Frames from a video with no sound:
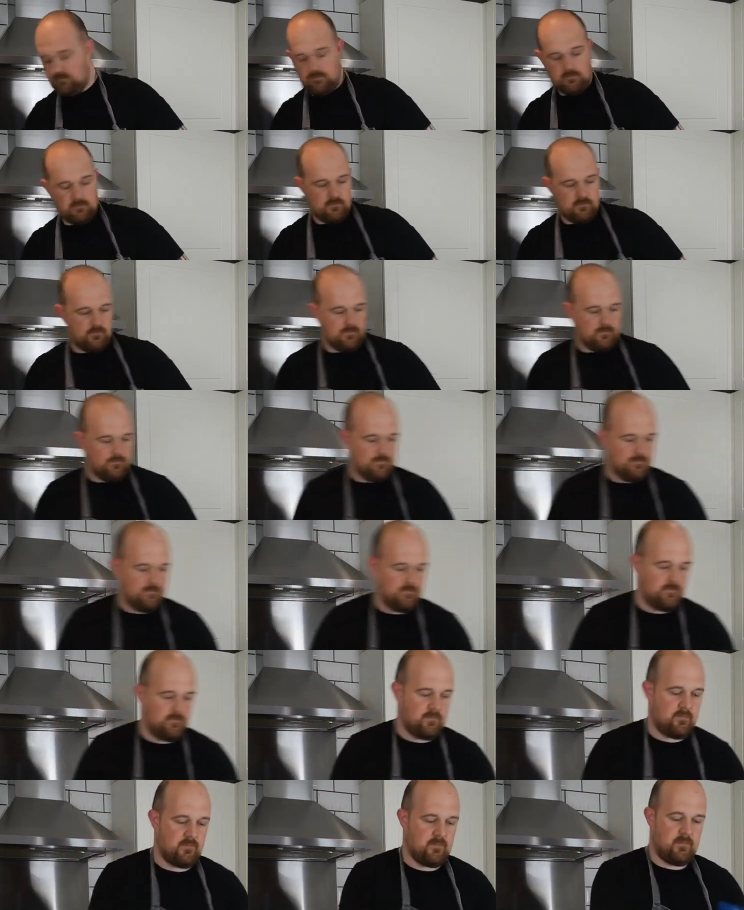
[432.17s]

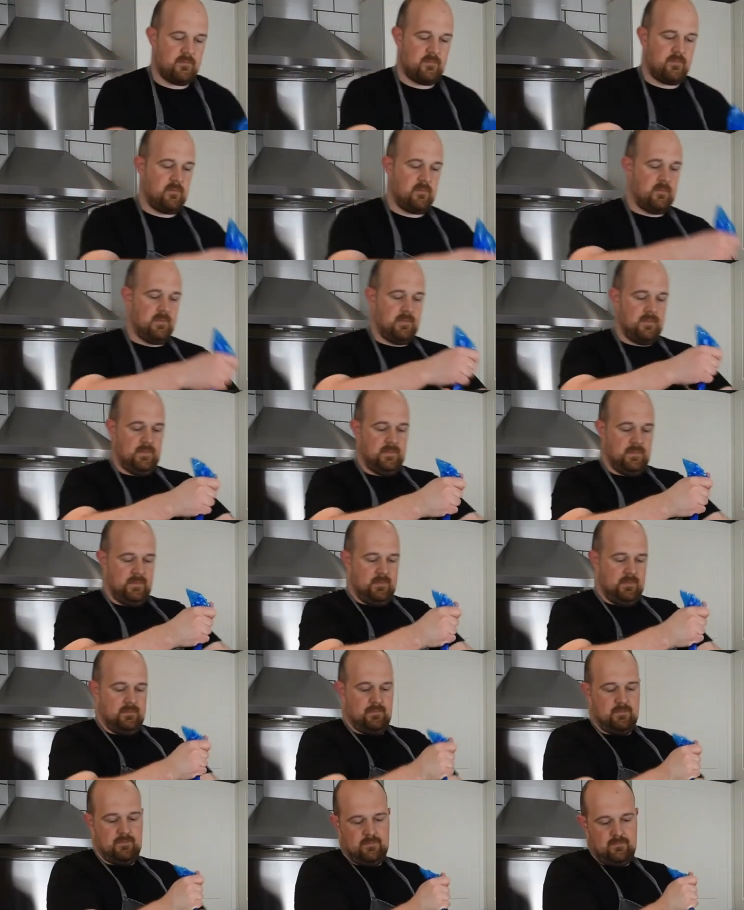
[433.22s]

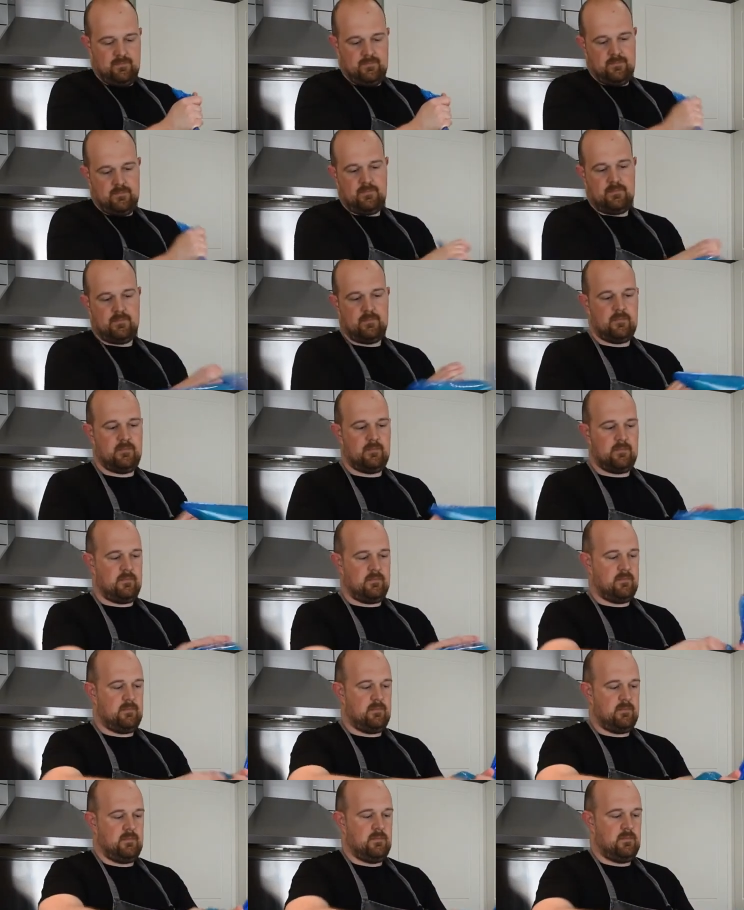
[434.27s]

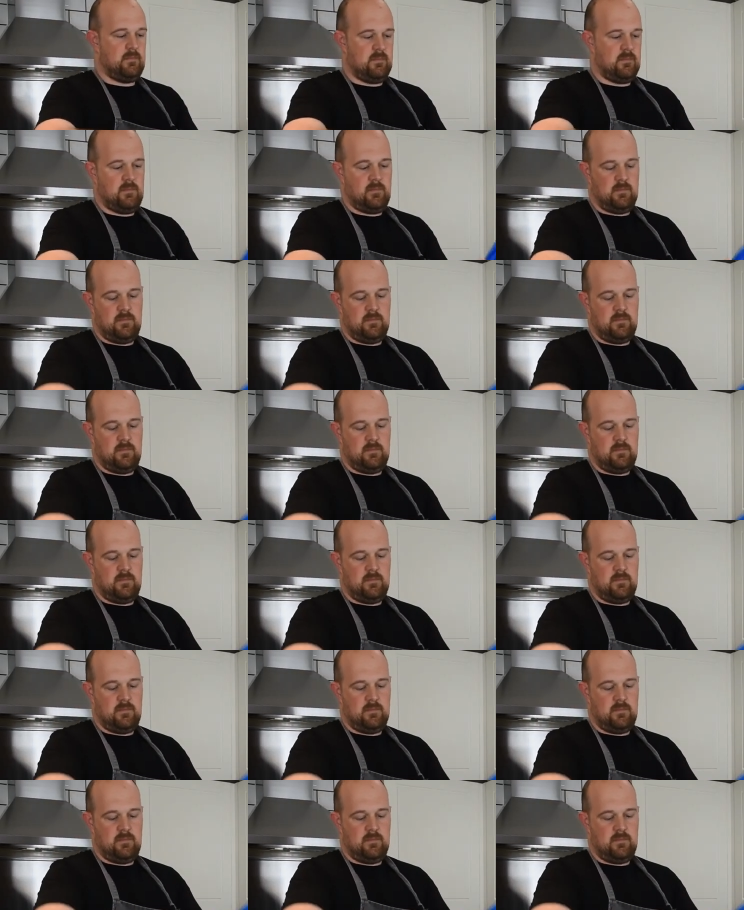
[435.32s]
No one is speaking in this clip.